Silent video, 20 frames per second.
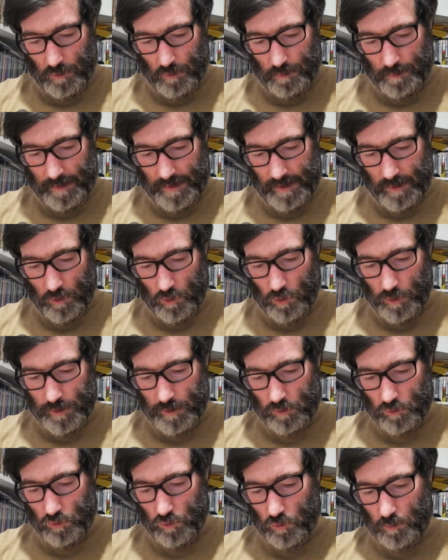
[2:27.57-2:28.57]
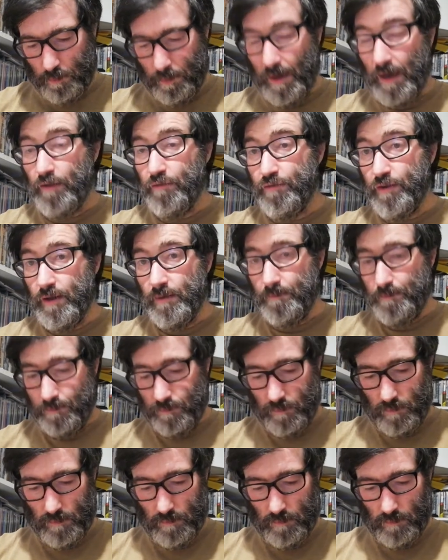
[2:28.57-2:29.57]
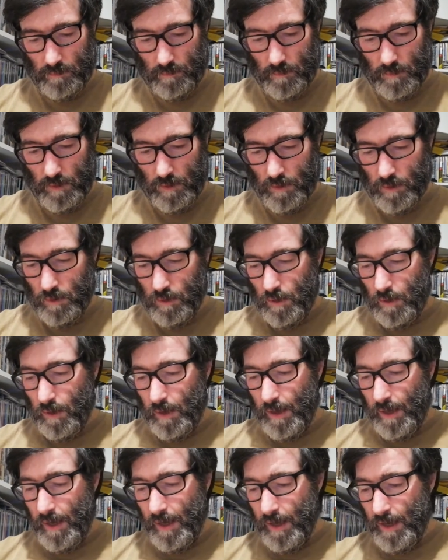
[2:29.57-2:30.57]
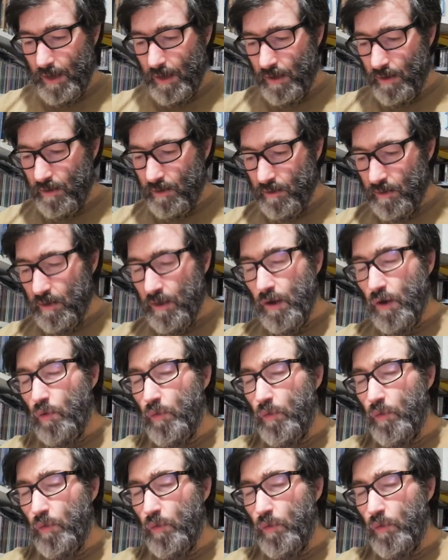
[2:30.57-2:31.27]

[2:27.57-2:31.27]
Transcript: Bengoito Paiva, and